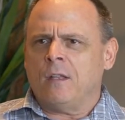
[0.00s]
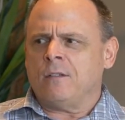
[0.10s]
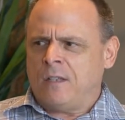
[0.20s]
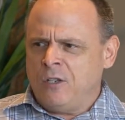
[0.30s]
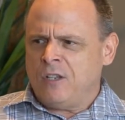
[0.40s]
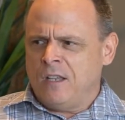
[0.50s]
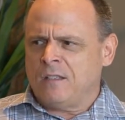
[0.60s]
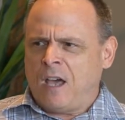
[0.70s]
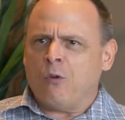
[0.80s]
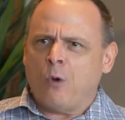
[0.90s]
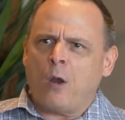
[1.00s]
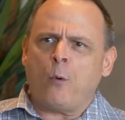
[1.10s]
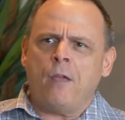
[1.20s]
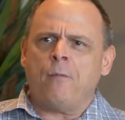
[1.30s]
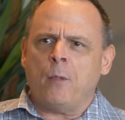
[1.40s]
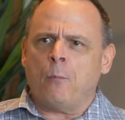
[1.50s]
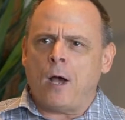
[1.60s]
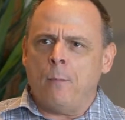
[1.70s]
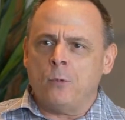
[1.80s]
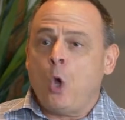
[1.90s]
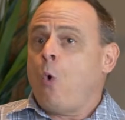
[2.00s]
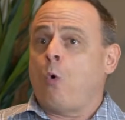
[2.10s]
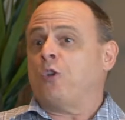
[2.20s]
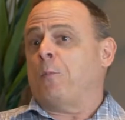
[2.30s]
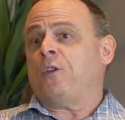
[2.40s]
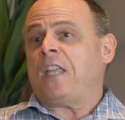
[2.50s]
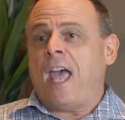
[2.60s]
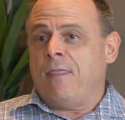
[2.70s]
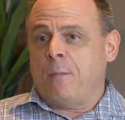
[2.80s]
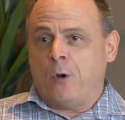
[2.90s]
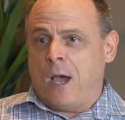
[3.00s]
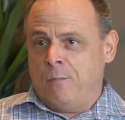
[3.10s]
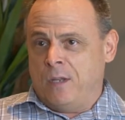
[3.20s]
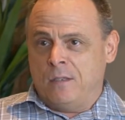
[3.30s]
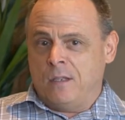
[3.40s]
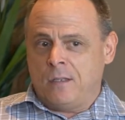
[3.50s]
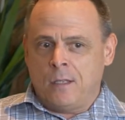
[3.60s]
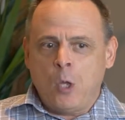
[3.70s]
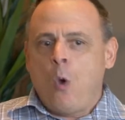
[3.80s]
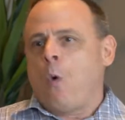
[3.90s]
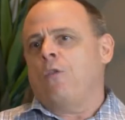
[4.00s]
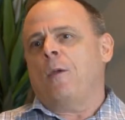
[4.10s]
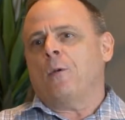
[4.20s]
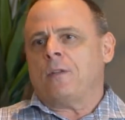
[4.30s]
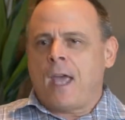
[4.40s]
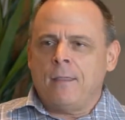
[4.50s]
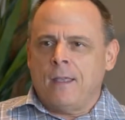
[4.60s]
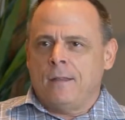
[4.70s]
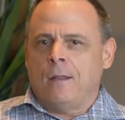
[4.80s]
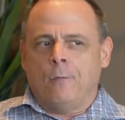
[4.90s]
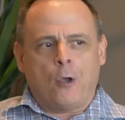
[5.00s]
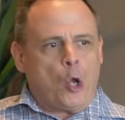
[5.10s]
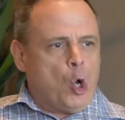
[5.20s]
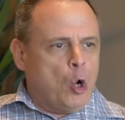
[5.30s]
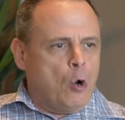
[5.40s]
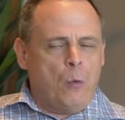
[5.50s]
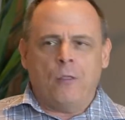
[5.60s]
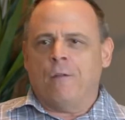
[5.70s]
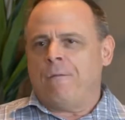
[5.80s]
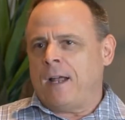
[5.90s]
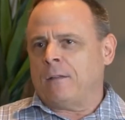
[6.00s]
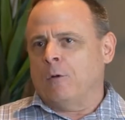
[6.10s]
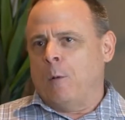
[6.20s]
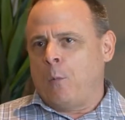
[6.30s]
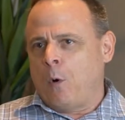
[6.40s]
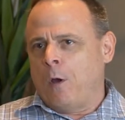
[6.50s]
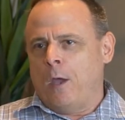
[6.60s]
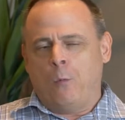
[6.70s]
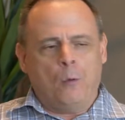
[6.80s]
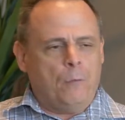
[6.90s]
It's teaching kids how to run away from their problem or to pretend the problem doesn't exist, or they pretend that they're a girl when they're in fact a boy,